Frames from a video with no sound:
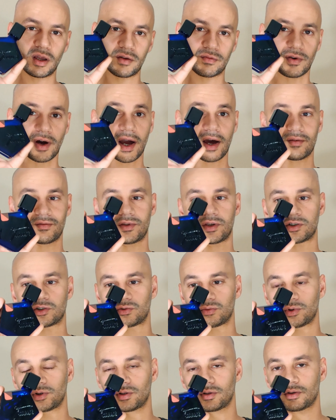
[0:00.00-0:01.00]
if I have this
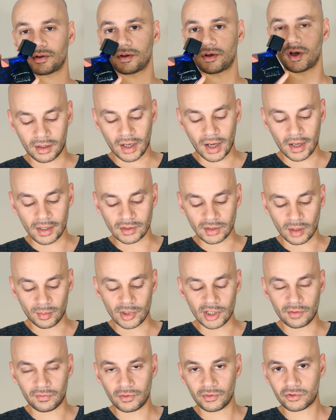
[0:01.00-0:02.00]
one. Guys, I
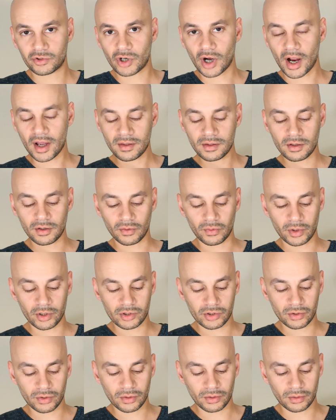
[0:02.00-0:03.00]
mean, if you tried the
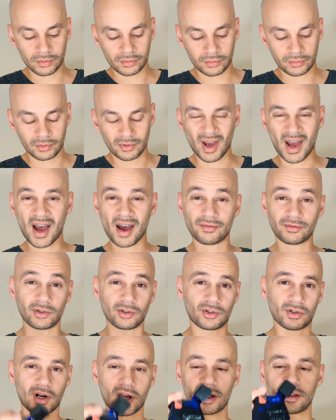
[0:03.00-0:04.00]
original, you have to
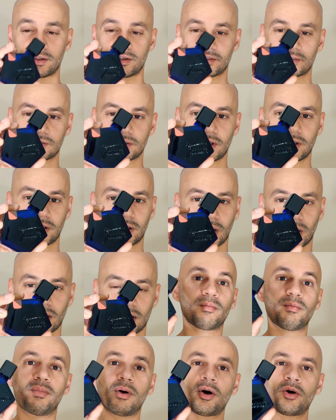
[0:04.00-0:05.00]
try this. Like,
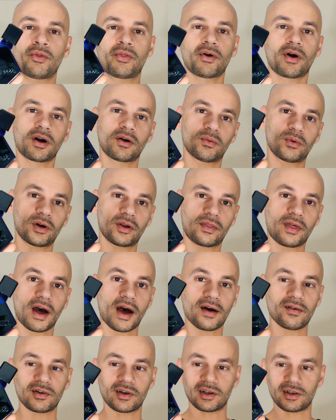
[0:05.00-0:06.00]
both are worth
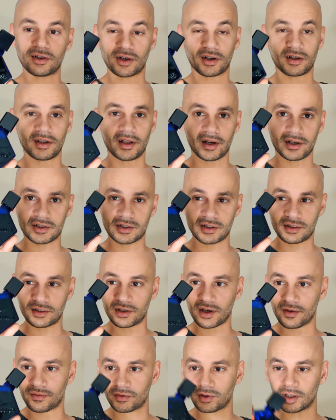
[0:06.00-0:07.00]
having in your collection,
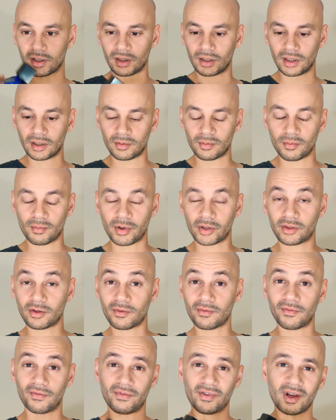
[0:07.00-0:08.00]
definitely, but they're
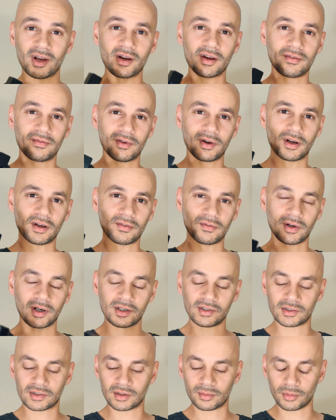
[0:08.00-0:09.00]
very, very, very
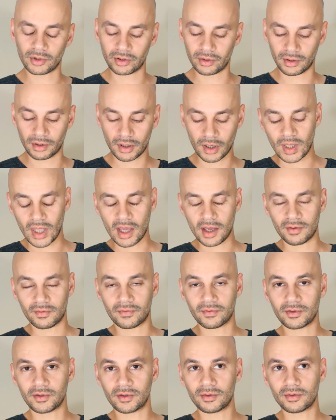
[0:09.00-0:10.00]
similar. If
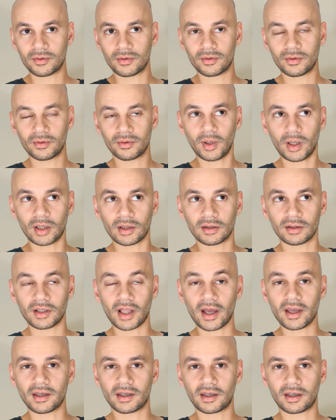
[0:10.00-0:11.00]
you
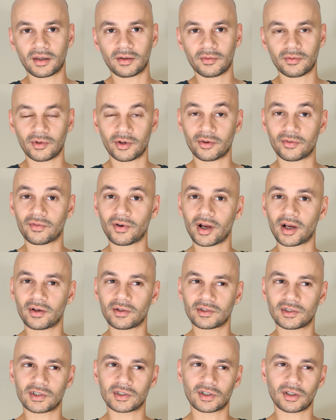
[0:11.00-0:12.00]
like your
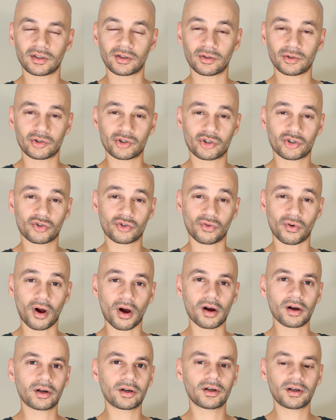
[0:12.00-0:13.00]
fragrances a little
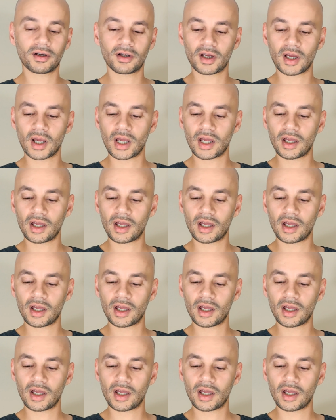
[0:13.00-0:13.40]
stronger,